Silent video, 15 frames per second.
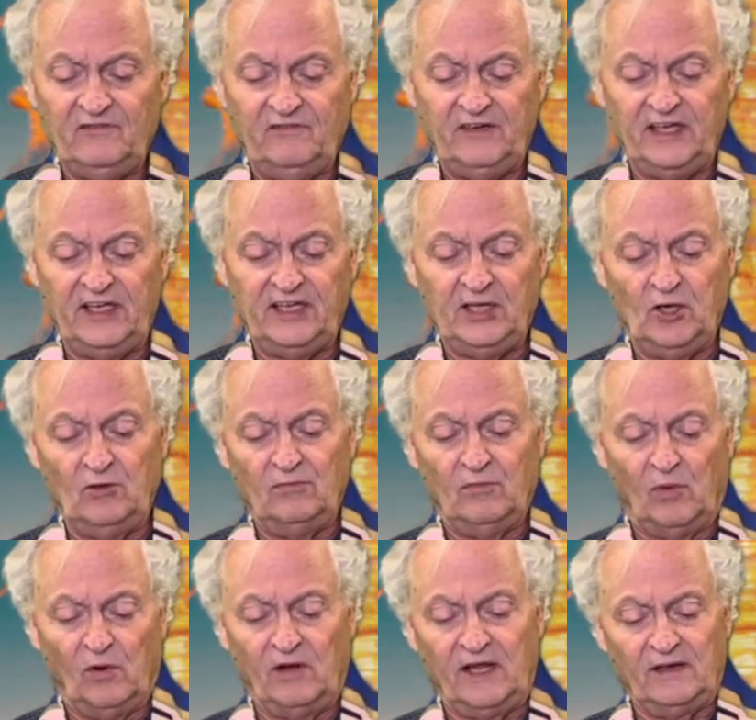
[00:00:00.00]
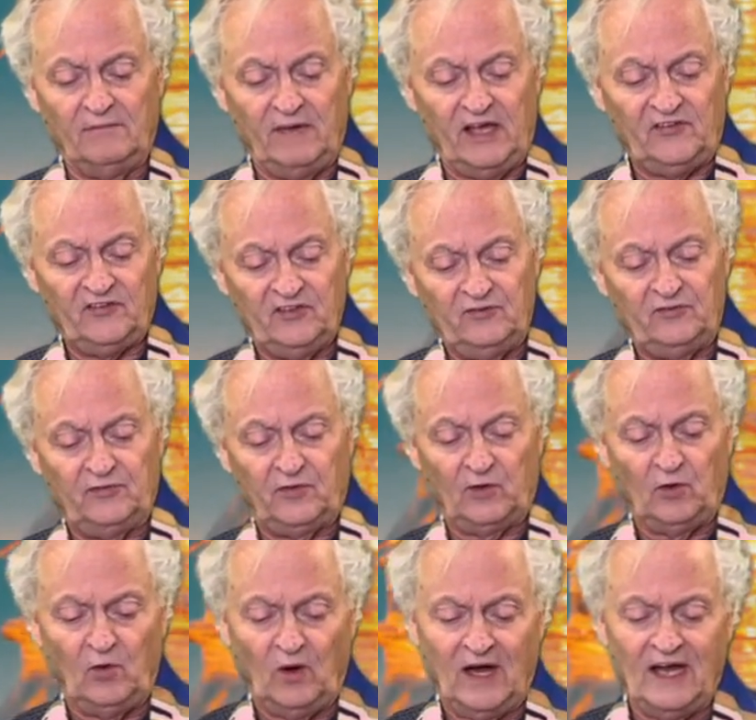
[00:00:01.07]
video morning message for
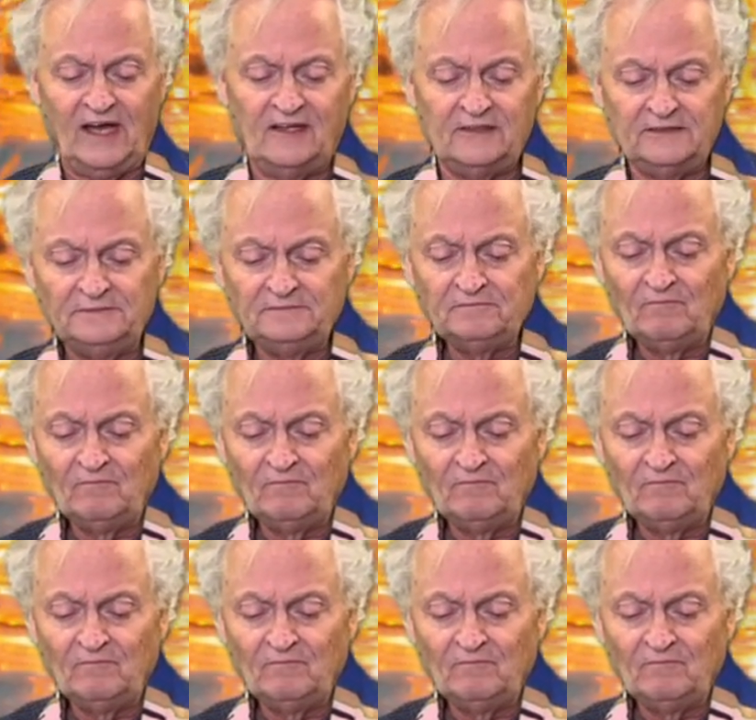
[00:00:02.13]
a while.